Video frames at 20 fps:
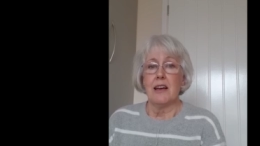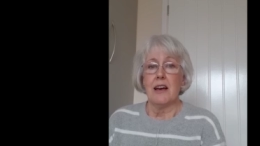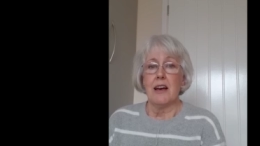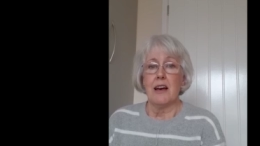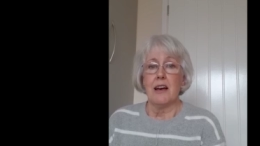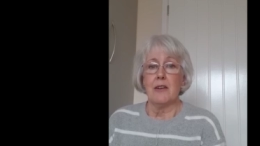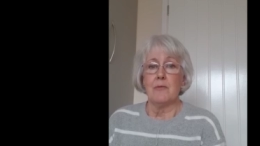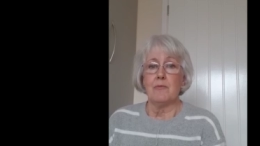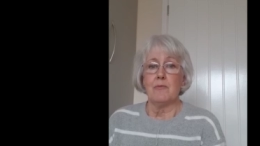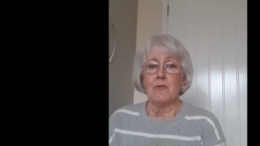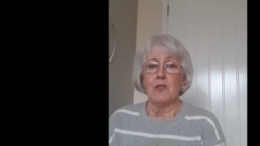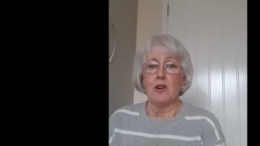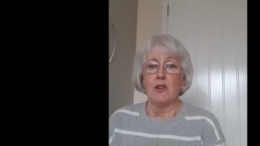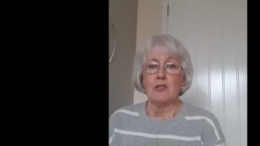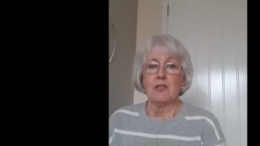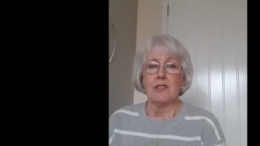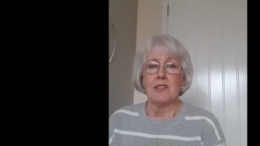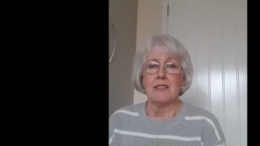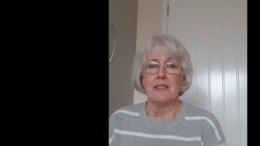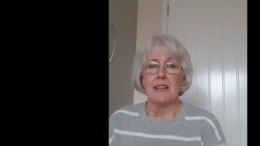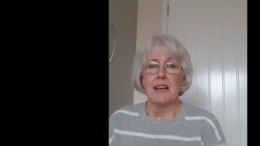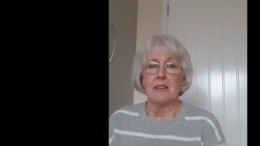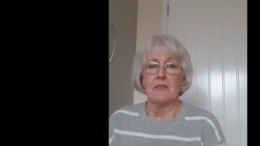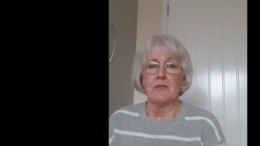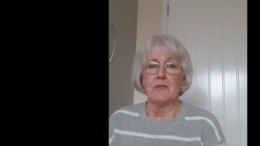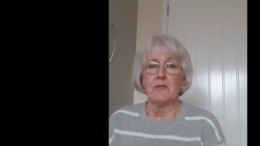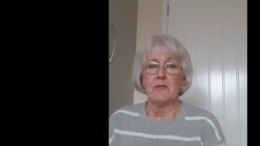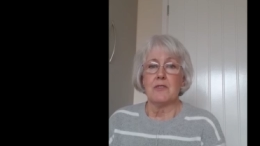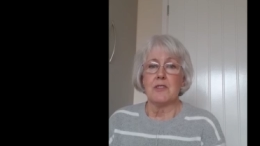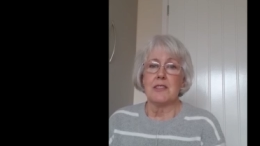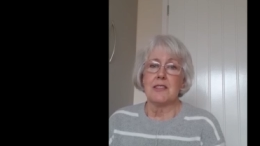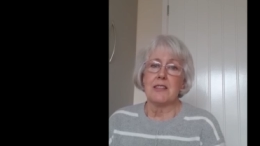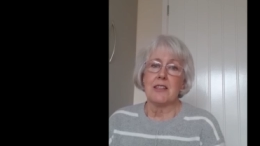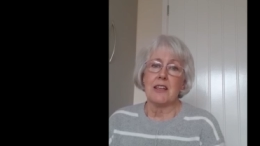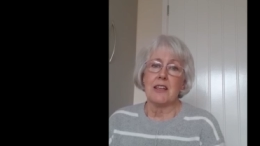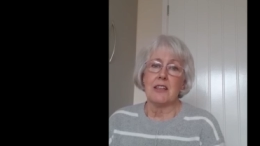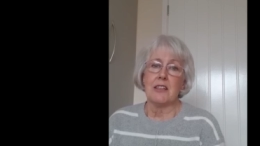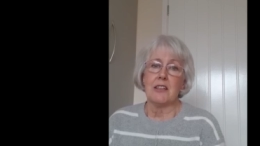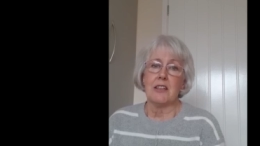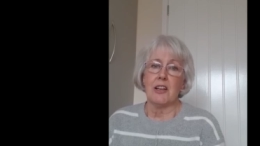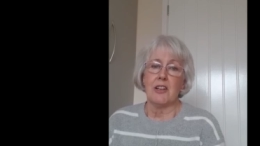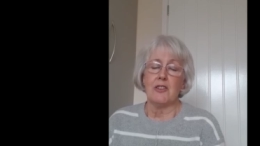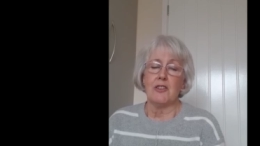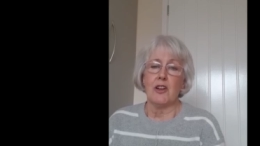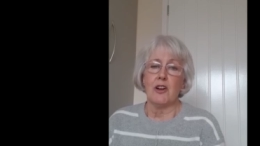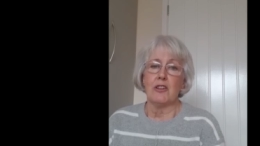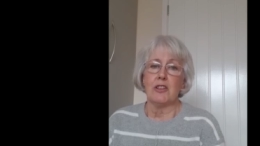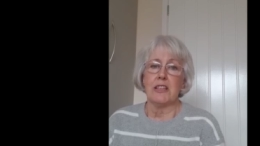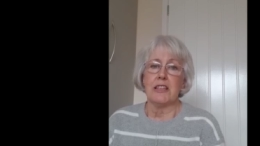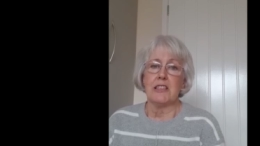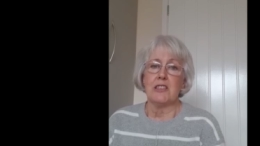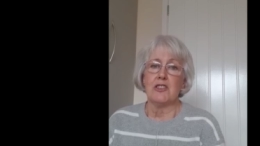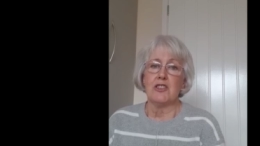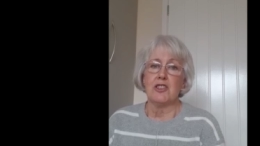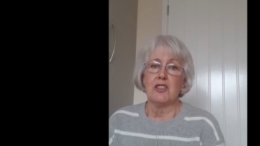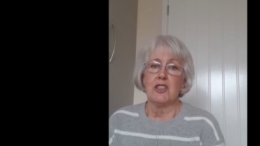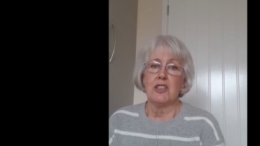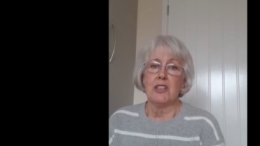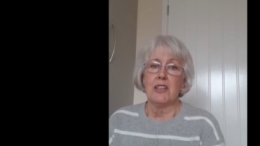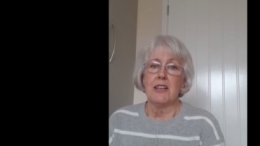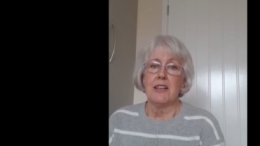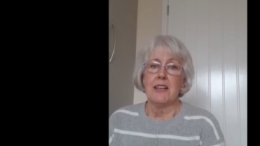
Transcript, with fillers: um, doctors have skill and knowledge